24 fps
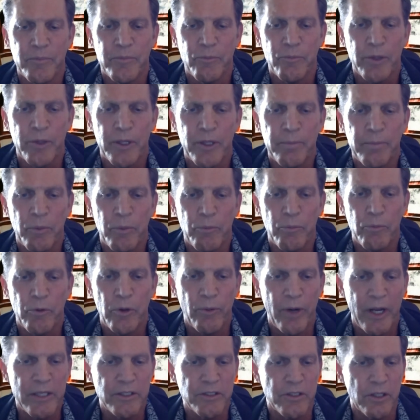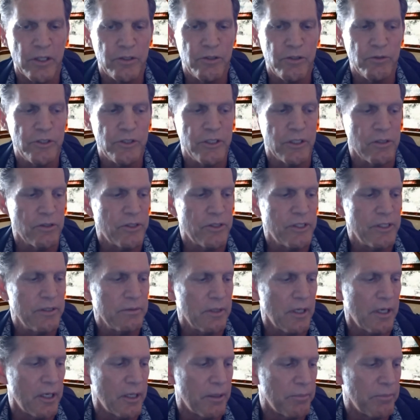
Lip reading: We raised our two children,